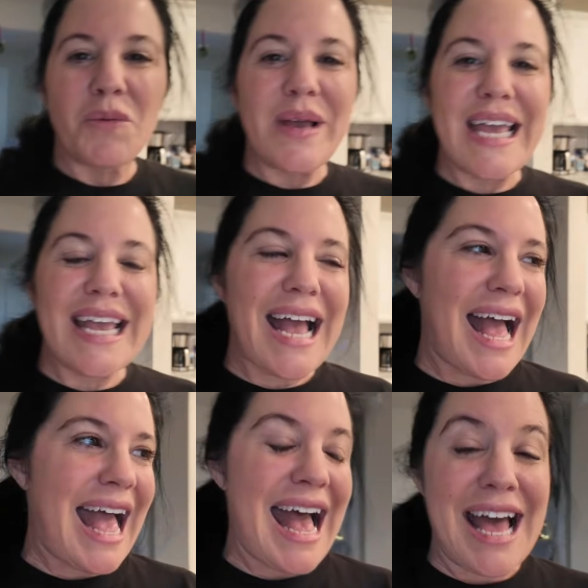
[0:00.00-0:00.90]
We
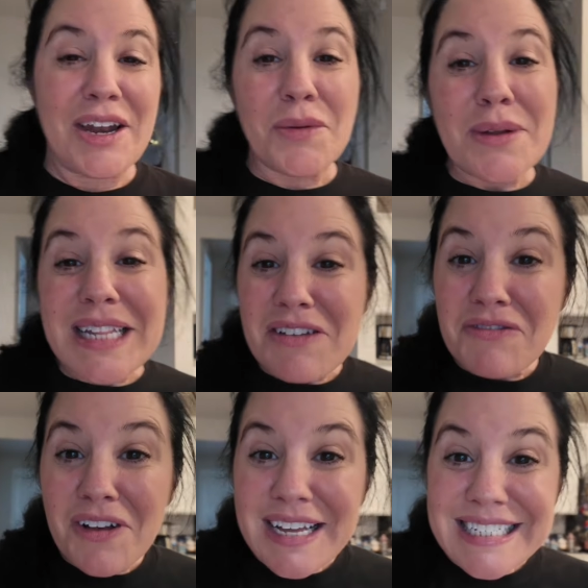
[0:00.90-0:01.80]
had a really
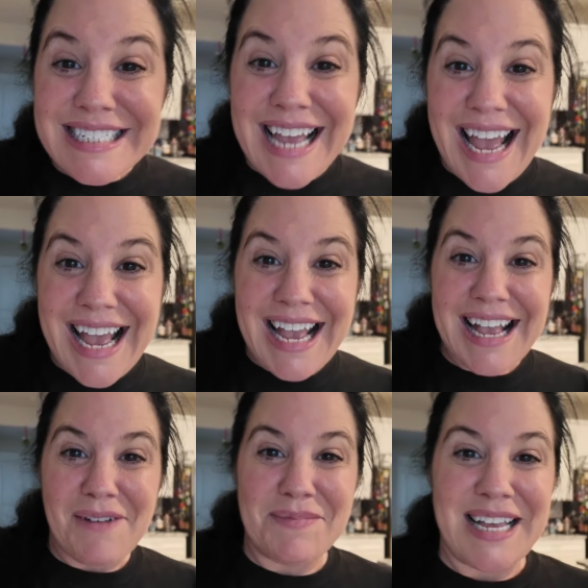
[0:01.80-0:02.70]
fun
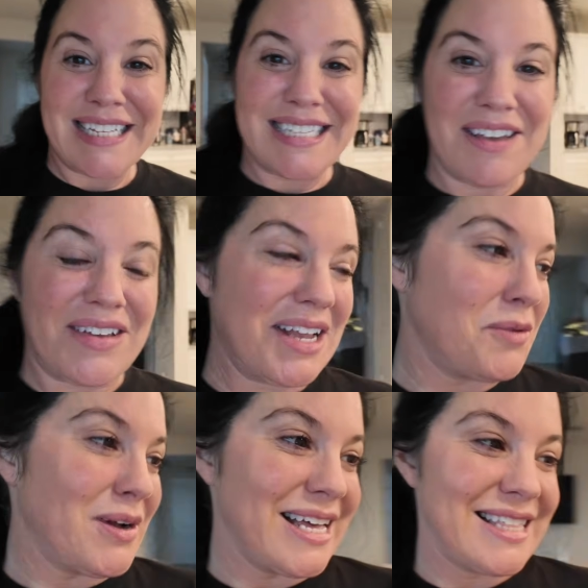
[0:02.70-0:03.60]
day on
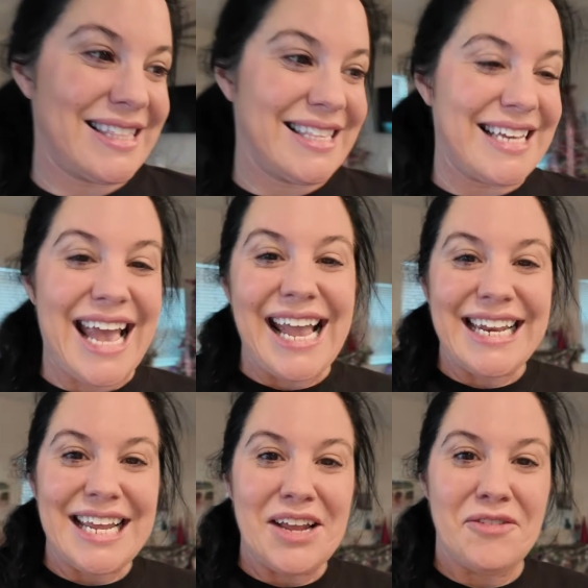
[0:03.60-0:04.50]
Thanksgiving with
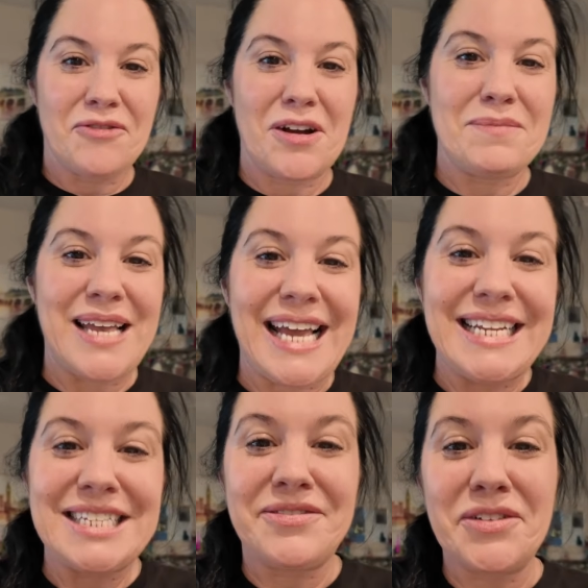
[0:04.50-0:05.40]
Katie from
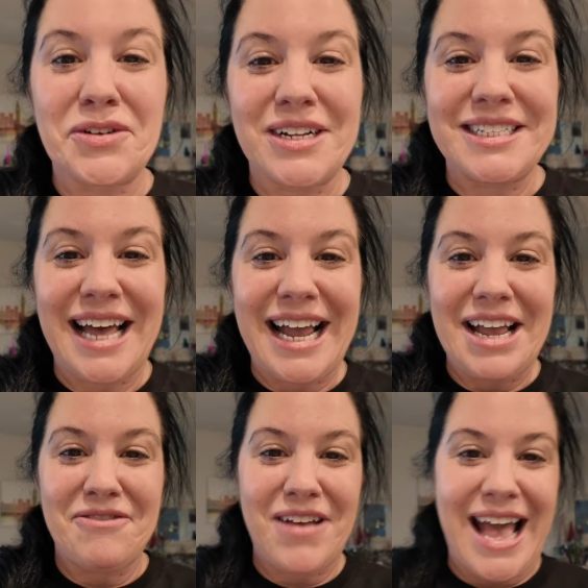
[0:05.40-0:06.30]
Katie's Florida
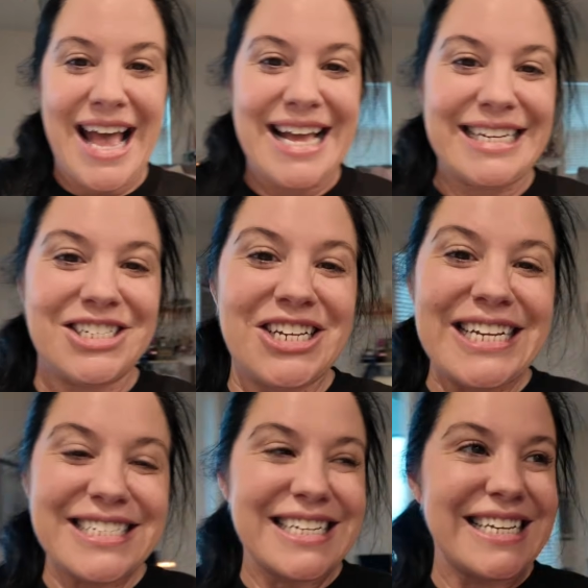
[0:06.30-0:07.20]
Life and
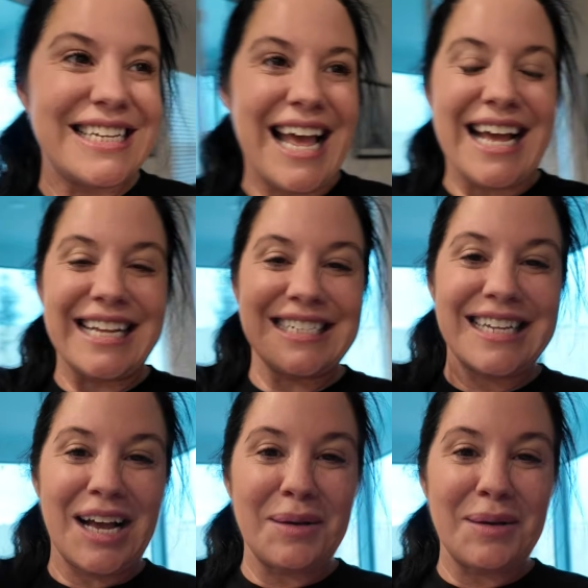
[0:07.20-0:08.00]
Jason and